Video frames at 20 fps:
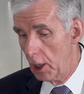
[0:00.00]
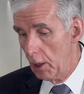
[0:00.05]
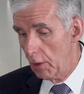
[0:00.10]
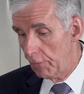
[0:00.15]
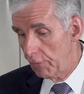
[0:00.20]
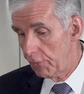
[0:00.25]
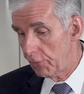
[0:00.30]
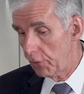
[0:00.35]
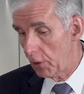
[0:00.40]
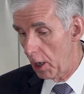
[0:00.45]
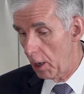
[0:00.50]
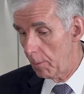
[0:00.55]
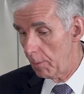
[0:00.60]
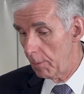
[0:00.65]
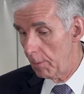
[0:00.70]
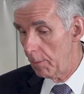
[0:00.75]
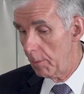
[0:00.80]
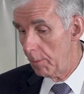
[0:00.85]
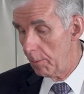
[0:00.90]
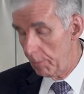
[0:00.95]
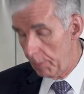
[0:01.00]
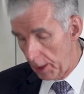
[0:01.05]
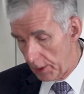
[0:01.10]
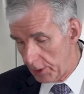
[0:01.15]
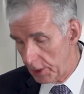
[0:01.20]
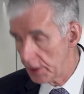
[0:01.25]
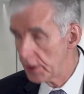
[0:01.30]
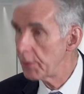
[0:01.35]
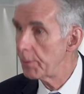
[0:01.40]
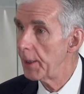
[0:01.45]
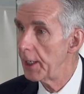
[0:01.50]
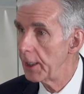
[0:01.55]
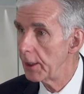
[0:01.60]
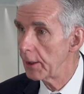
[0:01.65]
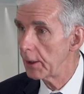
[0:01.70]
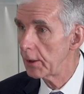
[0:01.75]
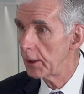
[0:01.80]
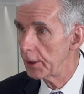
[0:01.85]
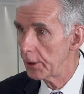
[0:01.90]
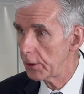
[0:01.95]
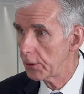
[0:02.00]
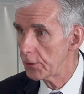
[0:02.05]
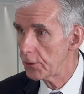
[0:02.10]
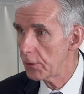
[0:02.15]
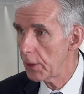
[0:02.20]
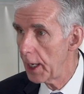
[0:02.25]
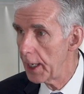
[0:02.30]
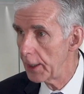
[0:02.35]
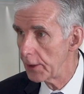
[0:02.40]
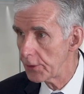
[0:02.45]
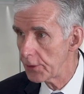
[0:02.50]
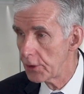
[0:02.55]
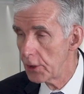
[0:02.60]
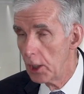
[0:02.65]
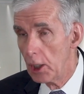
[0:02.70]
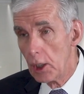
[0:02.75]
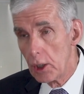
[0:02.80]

from participating in clinical trials.